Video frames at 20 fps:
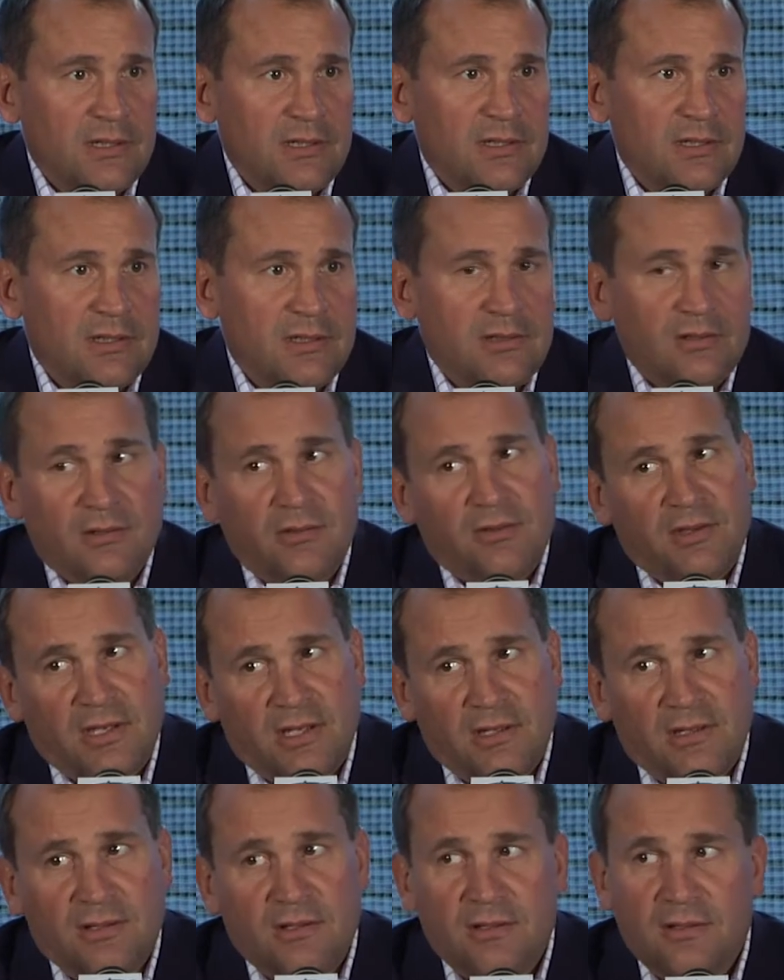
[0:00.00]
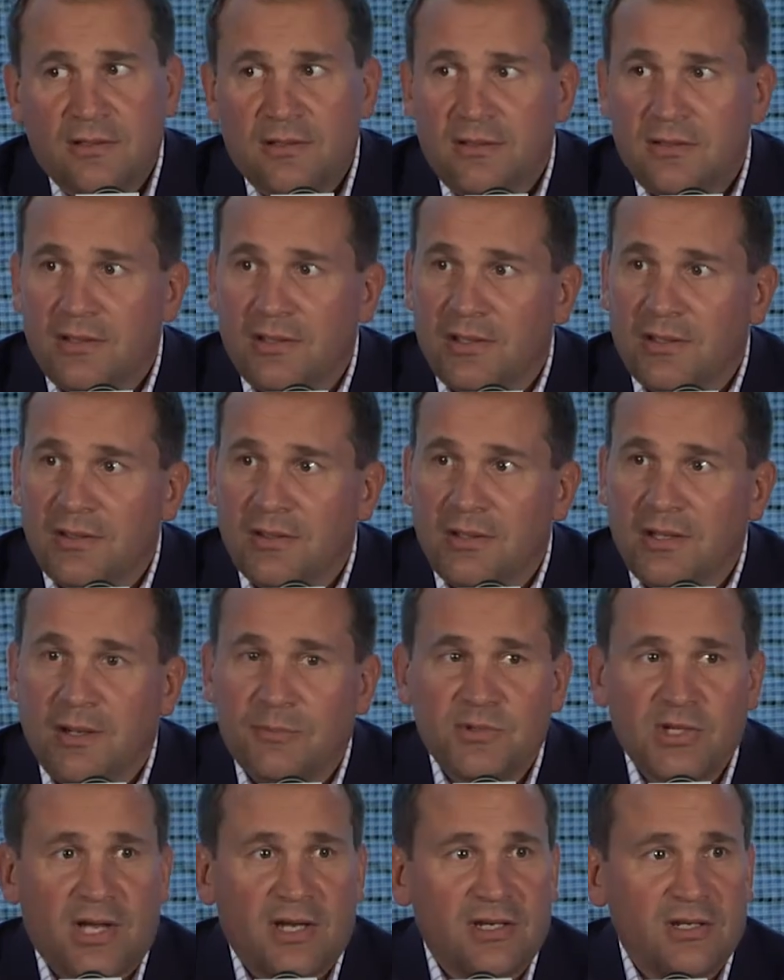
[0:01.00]
And
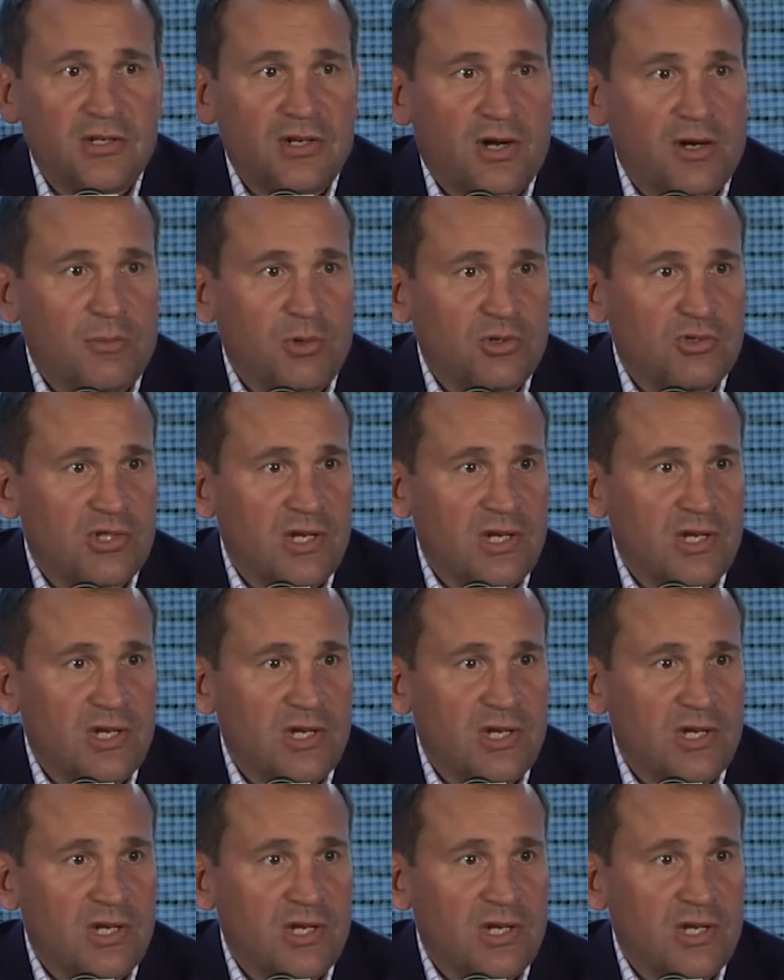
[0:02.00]
I'm talking Yarmo,